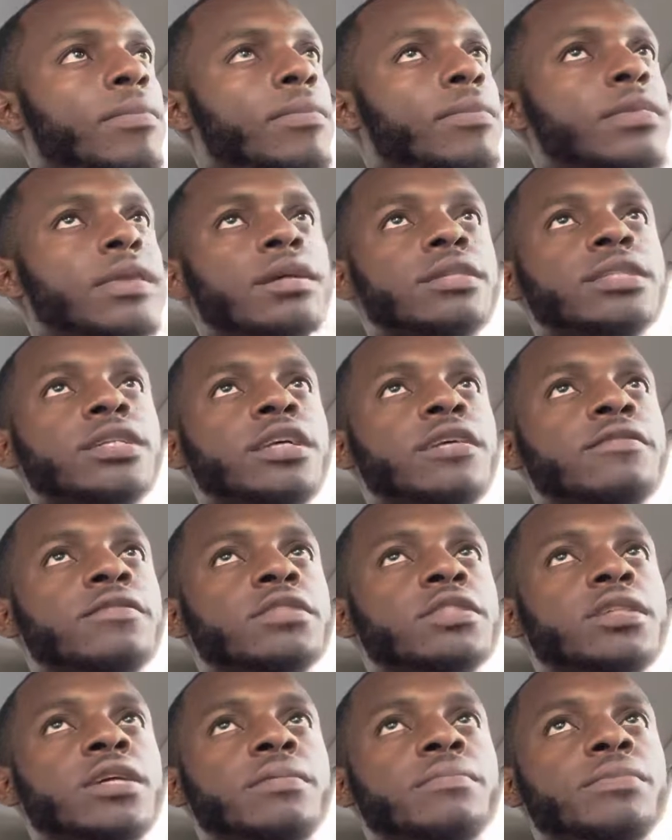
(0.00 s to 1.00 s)
That's not even
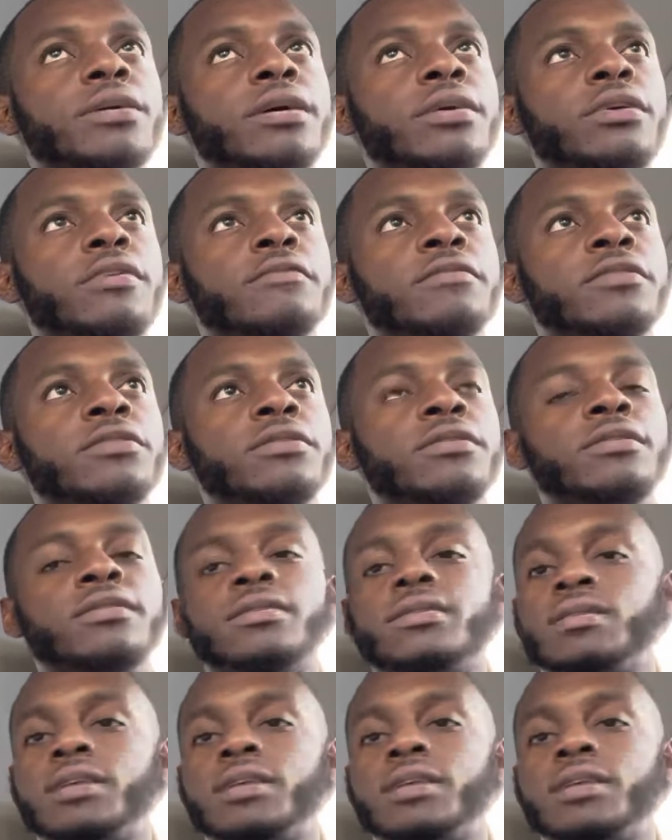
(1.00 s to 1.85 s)
shit I'm proud of, dude.